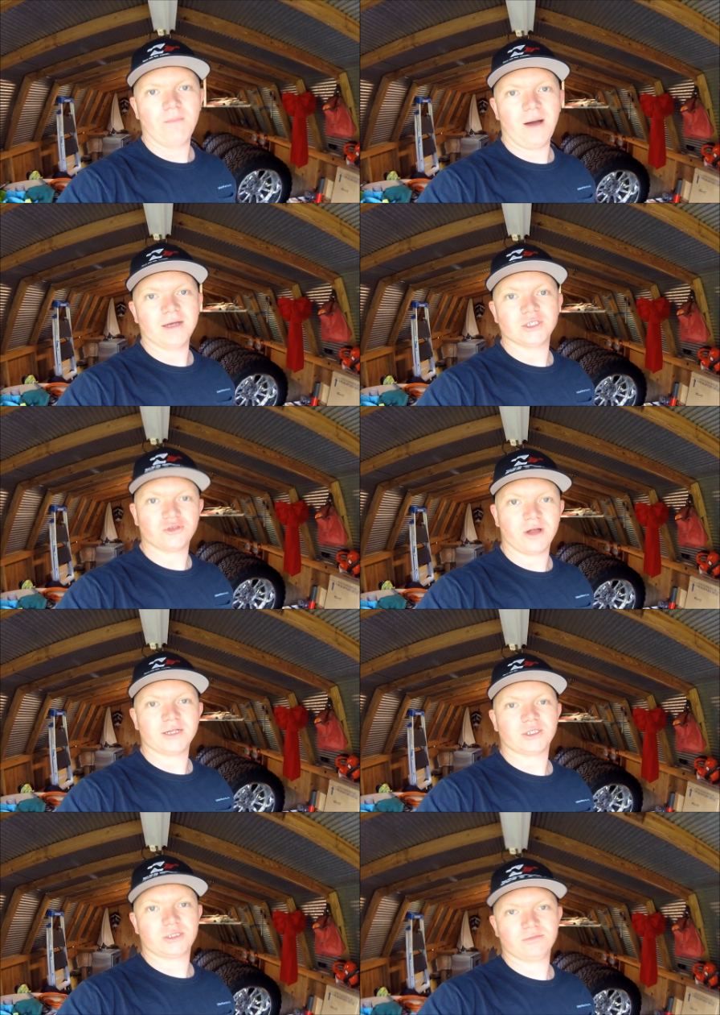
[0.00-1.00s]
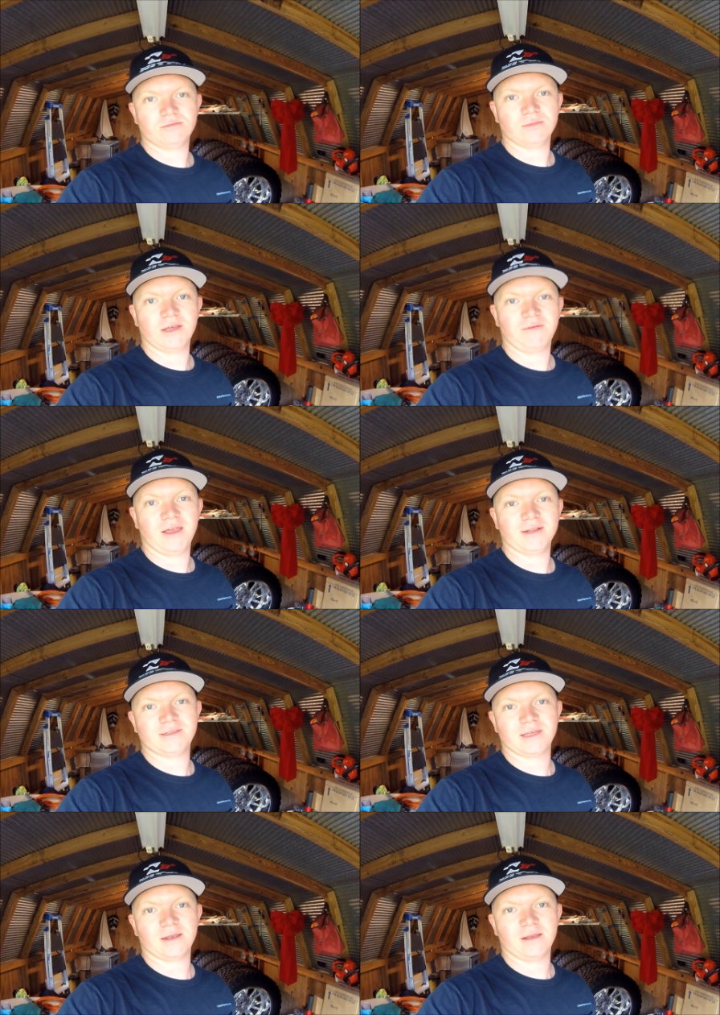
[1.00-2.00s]
my stretched lift
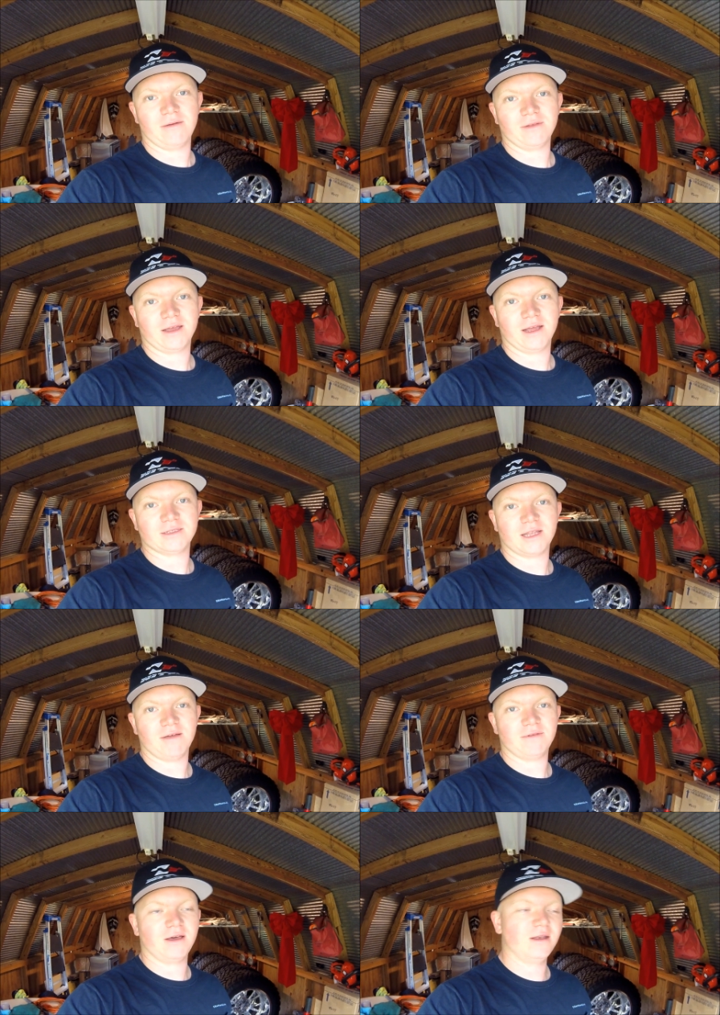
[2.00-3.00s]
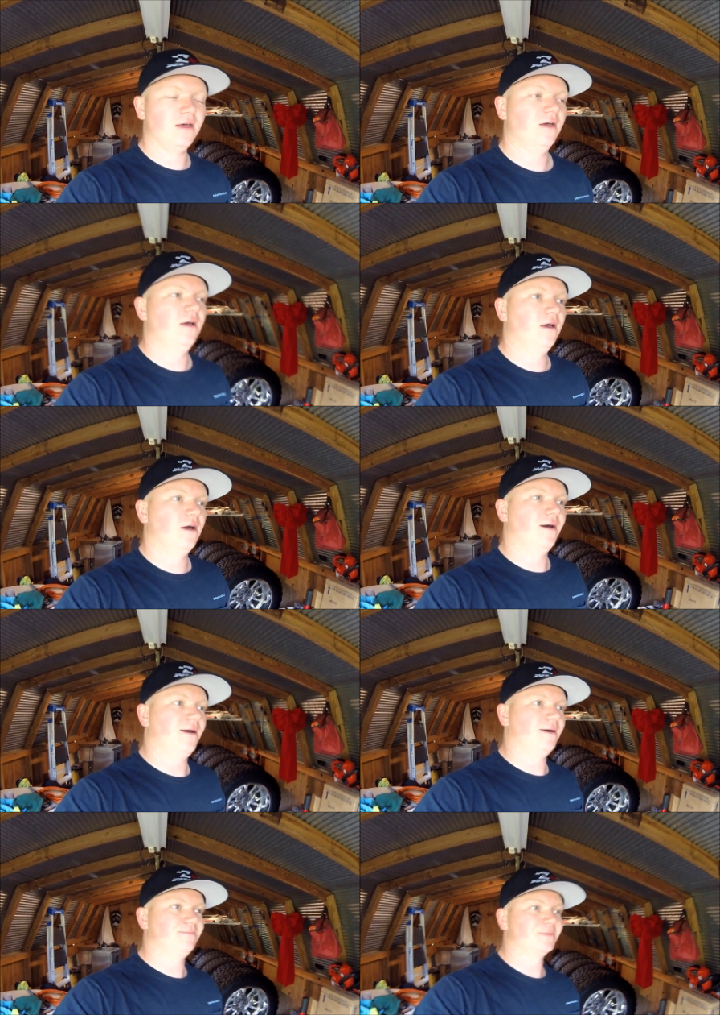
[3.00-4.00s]
kits and leveling kits that I've done,
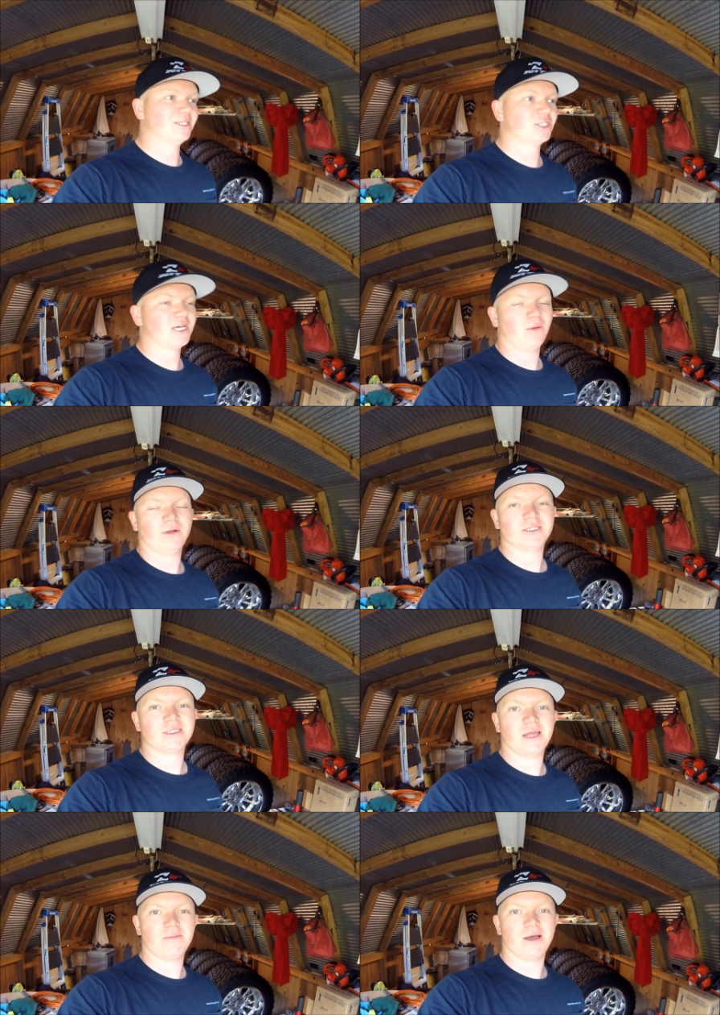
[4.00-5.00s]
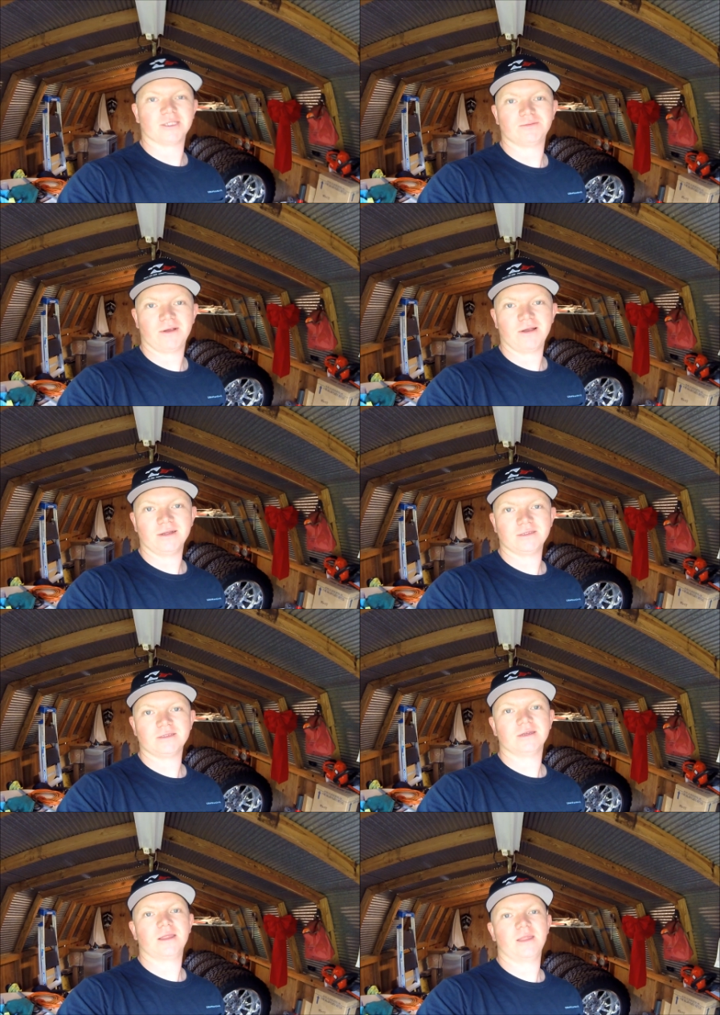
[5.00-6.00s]
and just kind of want to say my
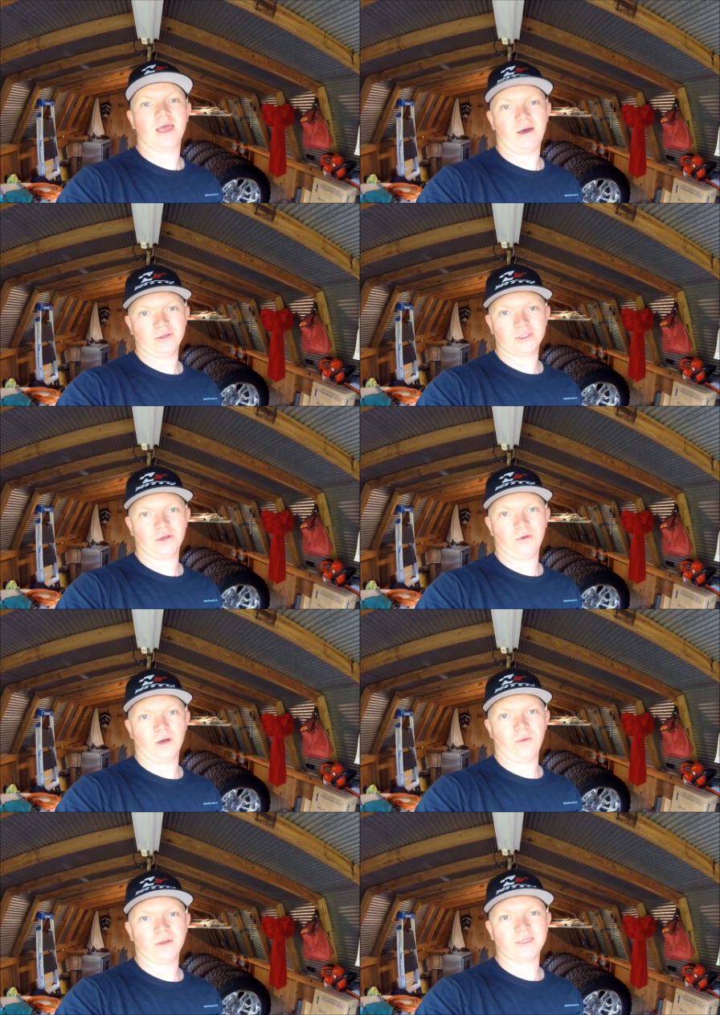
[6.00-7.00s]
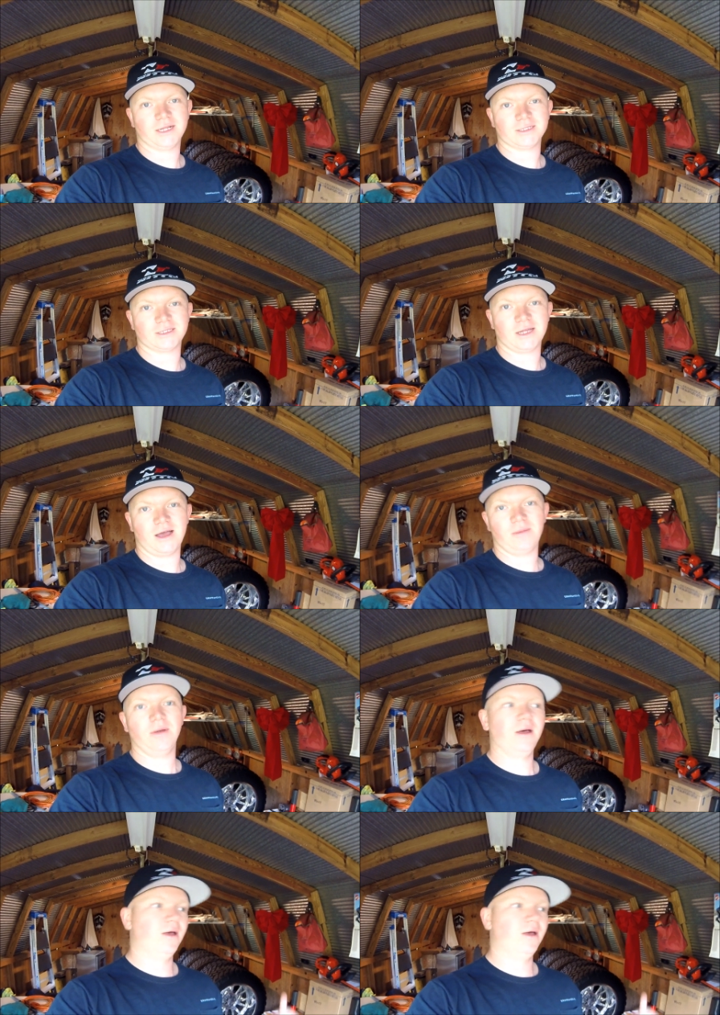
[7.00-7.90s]
experience. Also, I want to take this time,